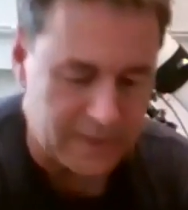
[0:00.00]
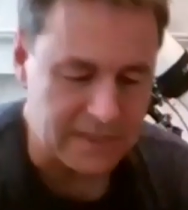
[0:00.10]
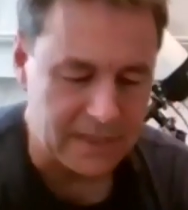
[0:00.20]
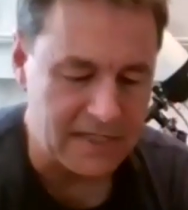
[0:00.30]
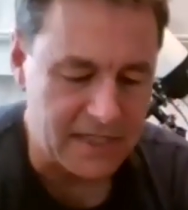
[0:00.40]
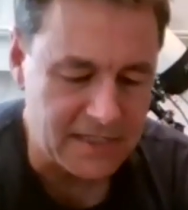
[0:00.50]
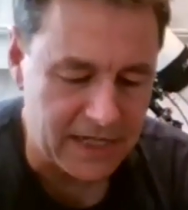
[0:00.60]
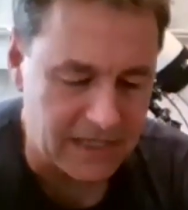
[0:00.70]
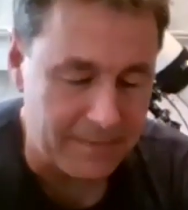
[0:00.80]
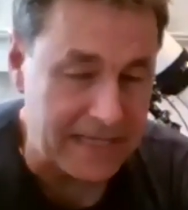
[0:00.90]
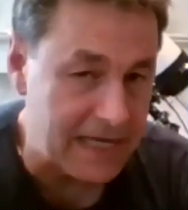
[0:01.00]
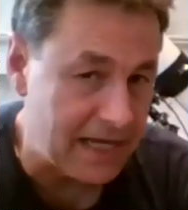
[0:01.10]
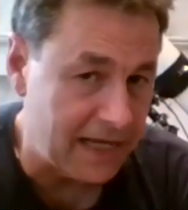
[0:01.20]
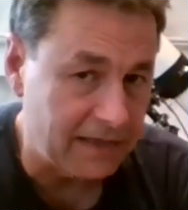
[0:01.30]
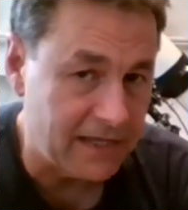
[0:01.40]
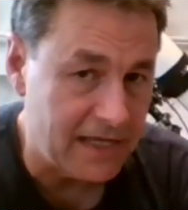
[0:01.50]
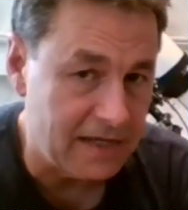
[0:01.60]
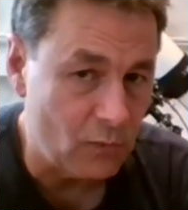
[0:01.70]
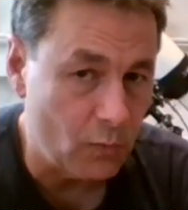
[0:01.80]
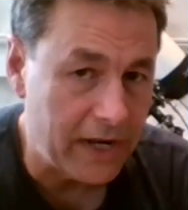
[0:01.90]
as, as I said at the beginning,
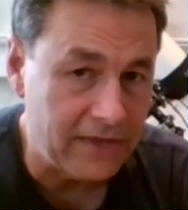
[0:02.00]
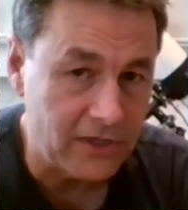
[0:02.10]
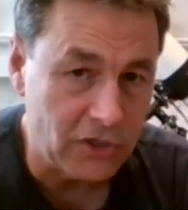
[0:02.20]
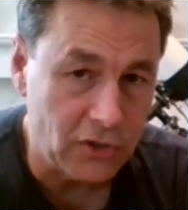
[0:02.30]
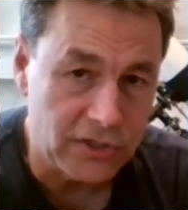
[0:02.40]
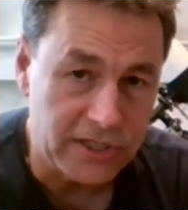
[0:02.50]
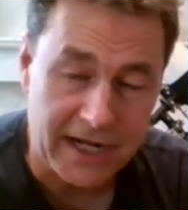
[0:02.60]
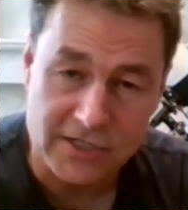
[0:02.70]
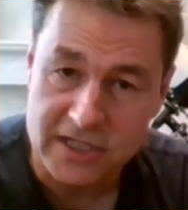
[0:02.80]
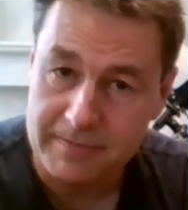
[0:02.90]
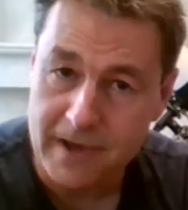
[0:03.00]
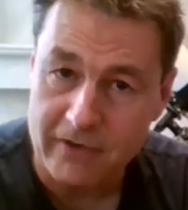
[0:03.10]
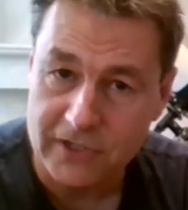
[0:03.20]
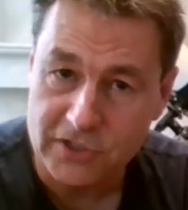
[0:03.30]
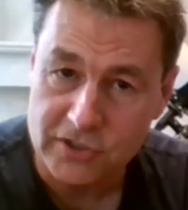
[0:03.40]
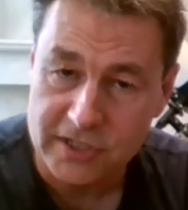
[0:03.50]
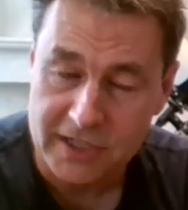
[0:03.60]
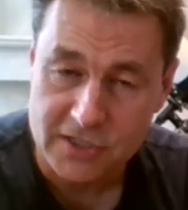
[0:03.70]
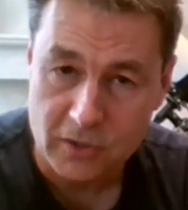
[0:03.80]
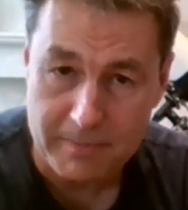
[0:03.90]
the way that you change the amount that your
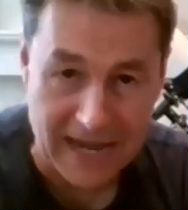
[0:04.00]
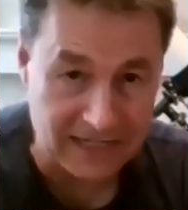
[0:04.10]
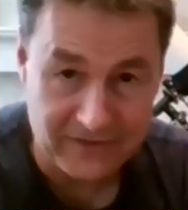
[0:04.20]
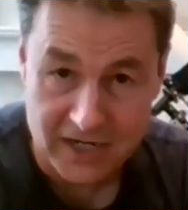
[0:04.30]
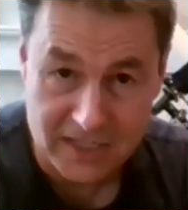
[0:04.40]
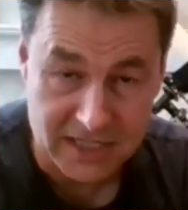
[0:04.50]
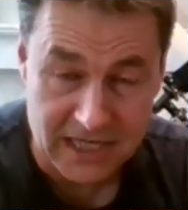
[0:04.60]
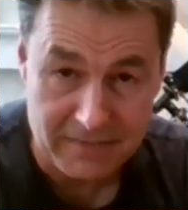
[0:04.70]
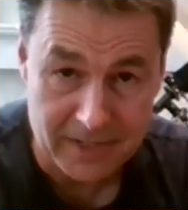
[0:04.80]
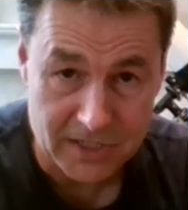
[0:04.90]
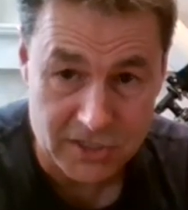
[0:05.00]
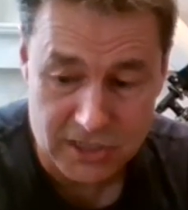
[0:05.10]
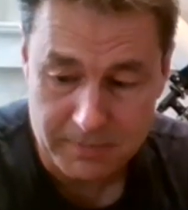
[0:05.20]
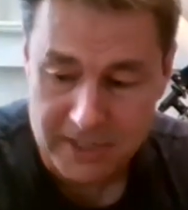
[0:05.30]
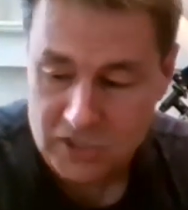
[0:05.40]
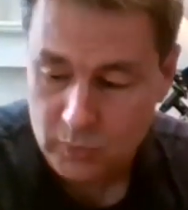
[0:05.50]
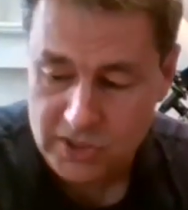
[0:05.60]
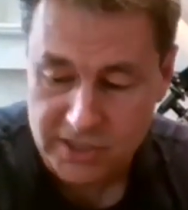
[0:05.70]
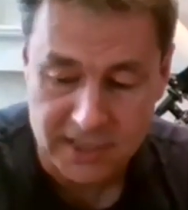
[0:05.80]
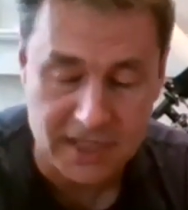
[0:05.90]
telescope magnifies the image is by
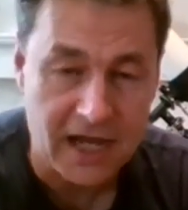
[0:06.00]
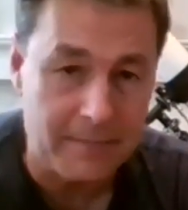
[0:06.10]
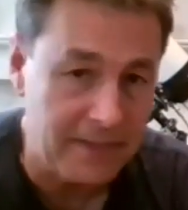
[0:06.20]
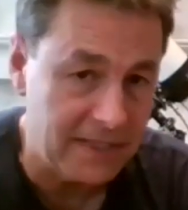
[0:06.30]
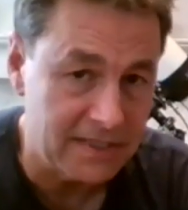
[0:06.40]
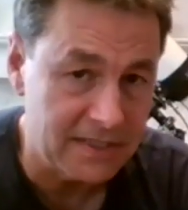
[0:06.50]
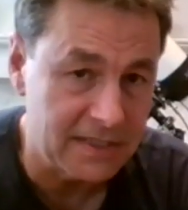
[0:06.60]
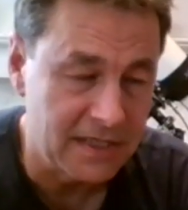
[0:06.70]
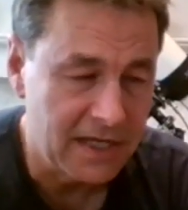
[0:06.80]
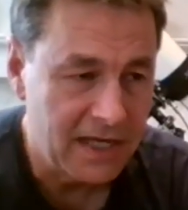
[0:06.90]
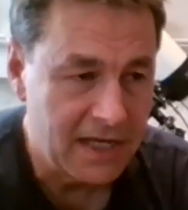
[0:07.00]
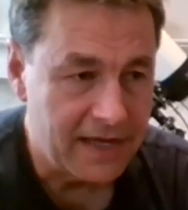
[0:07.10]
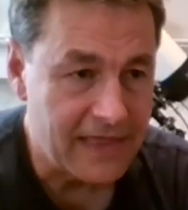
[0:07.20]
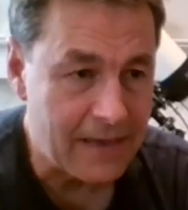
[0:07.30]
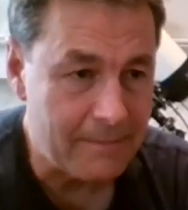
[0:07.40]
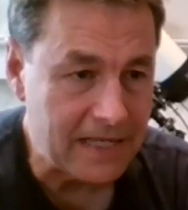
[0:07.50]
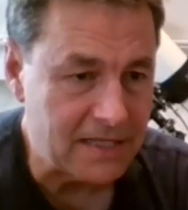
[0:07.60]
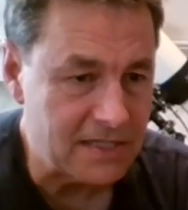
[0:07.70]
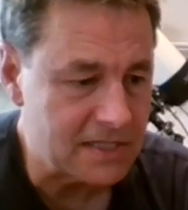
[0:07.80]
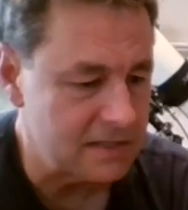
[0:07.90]
switching the eyepieces. And that
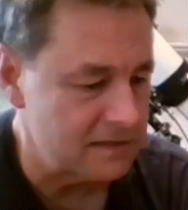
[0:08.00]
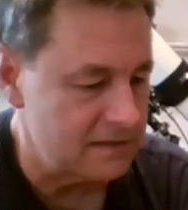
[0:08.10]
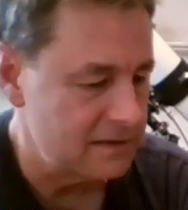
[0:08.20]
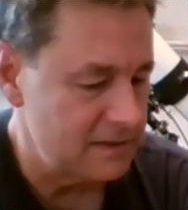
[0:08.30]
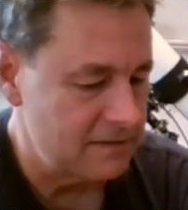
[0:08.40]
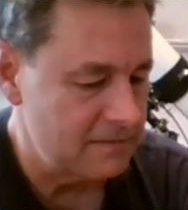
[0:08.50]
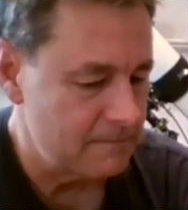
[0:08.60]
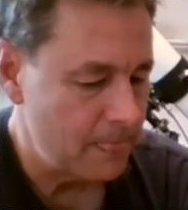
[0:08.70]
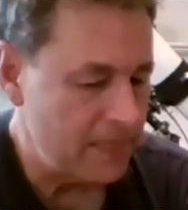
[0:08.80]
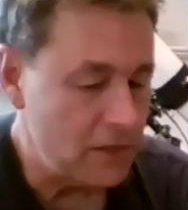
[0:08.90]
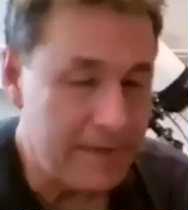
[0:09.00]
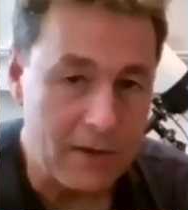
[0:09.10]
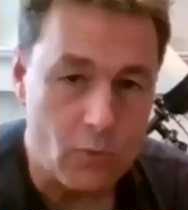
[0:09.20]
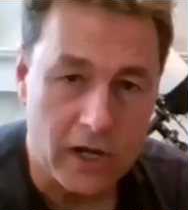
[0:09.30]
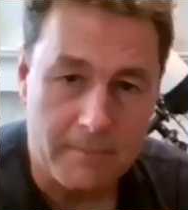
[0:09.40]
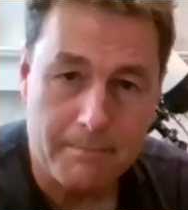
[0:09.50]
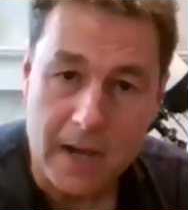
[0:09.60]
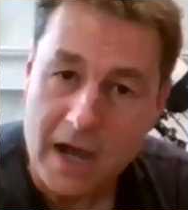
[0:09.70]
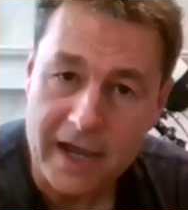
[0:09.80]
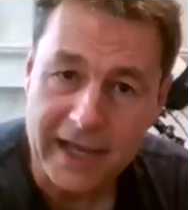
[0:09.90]
means you may want to
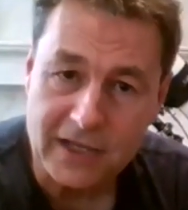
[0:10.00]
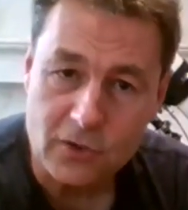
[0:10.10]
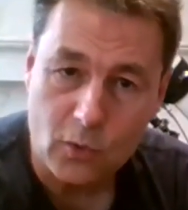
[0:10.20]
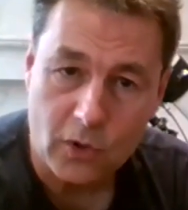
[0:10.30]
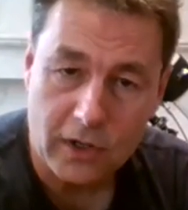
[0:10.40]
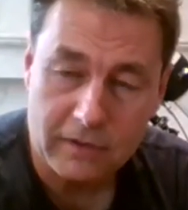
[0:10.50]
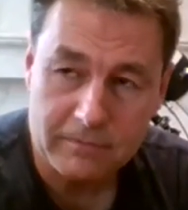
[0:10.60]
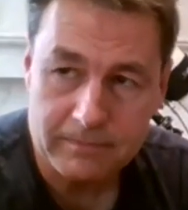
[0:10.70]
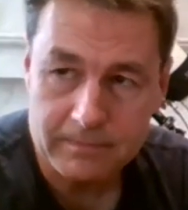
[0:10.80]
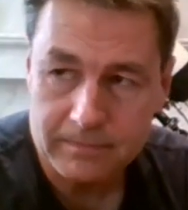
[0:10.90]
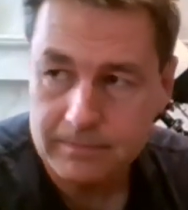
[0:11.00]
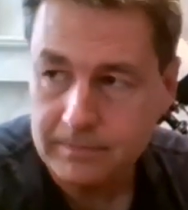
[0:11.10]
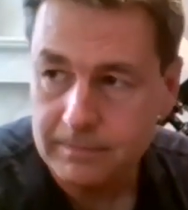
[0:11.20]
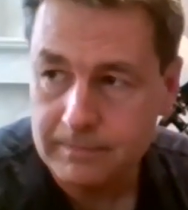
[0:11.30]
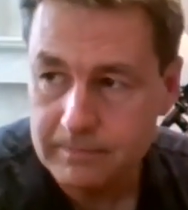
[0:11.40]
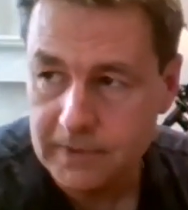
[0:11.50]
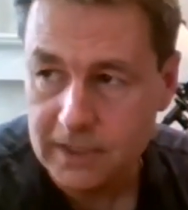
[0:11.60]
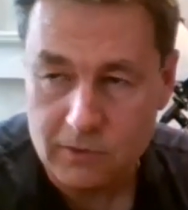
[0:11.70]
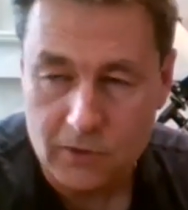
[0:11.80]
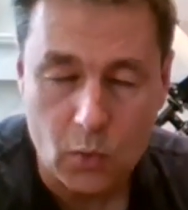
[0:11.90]
buy or you
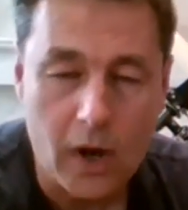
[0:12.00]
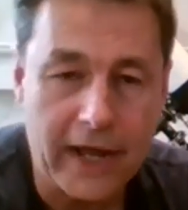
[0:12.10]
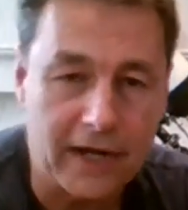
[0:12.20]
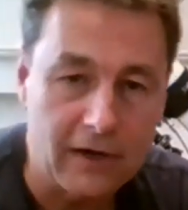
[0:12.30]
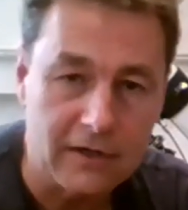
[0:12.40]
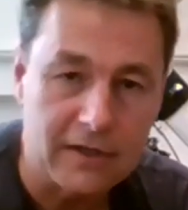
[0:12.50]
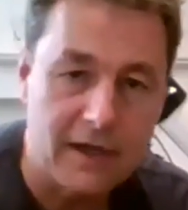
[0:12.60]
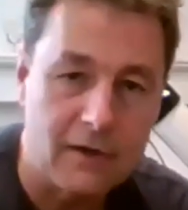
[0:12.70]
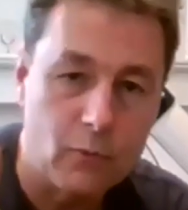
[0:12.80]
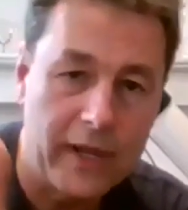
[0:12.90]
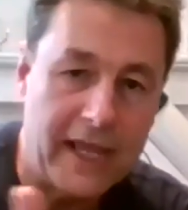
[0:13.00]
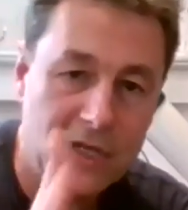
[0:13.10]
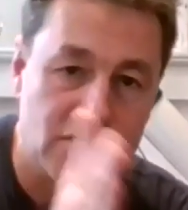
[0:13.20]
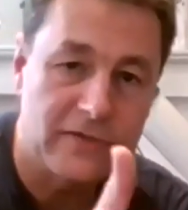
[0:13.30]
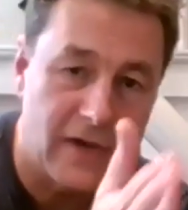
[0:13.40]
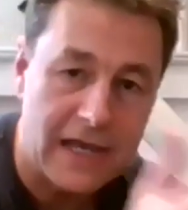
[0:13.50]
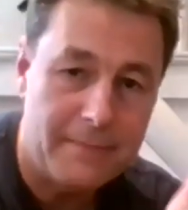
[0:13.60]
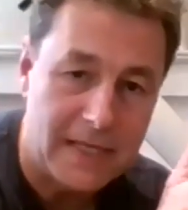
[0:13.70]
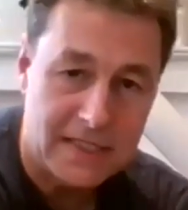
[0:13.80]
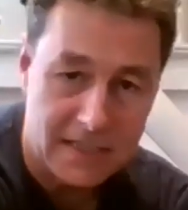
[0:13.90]
know, acquire a range of
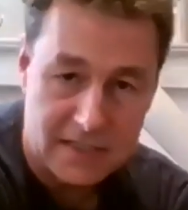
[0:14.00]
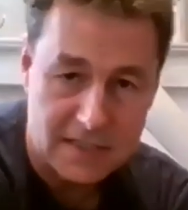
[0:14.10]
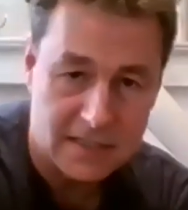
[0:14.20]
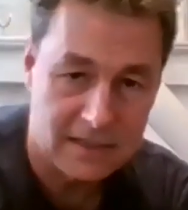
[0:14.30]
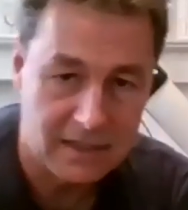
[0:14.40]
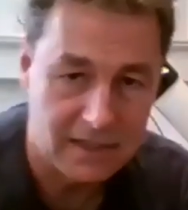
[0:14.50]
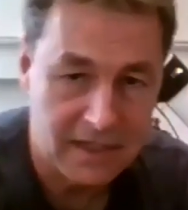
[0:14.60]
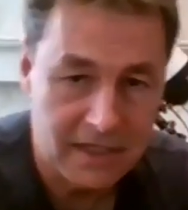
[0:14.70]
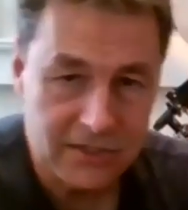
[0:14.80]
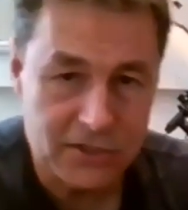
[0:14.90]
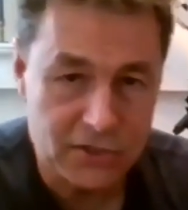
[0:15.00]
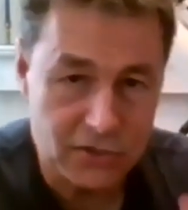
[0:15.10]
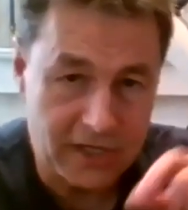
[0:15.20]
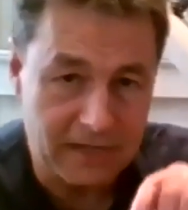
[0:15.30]
eyepieces so you